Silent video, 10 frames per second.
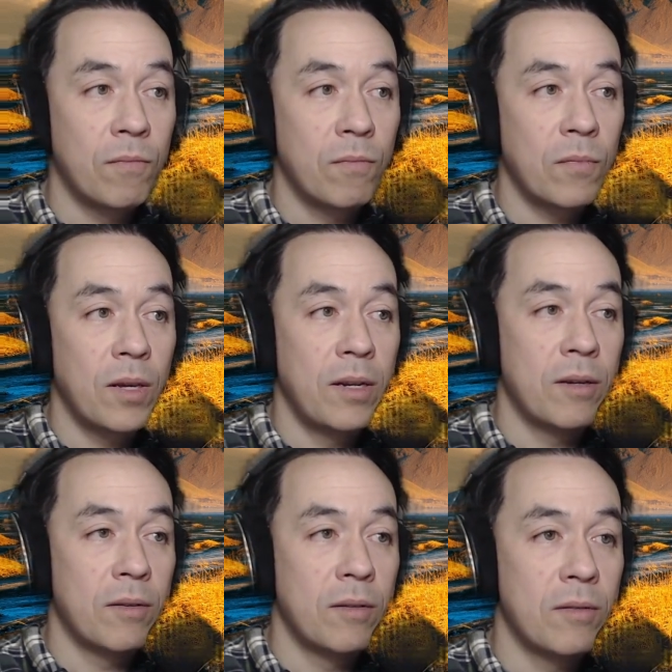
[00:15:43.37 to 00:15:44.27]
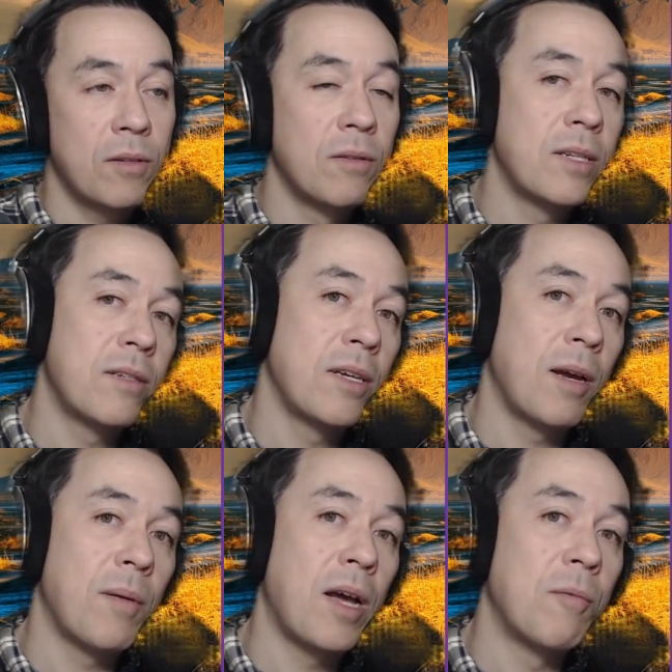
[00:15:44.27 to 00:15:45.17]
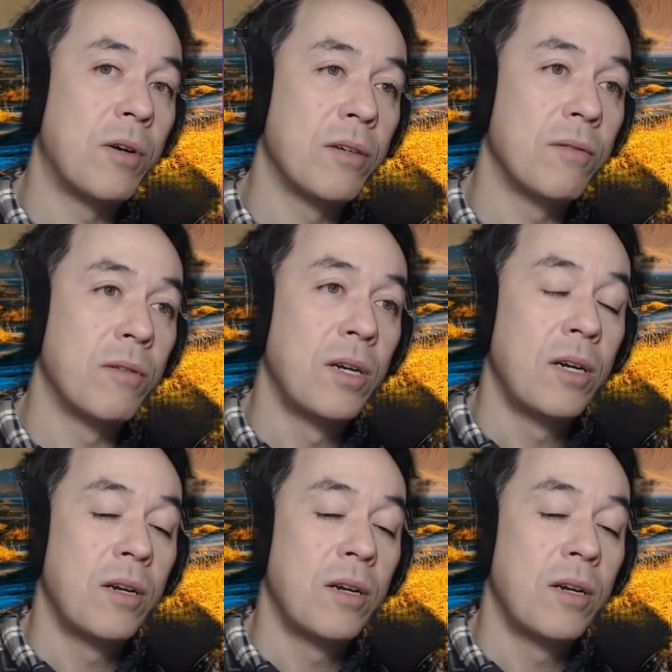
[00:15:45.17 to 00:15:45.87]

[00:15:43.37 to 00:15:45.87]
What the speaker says: Okay, now, so let's say I want to,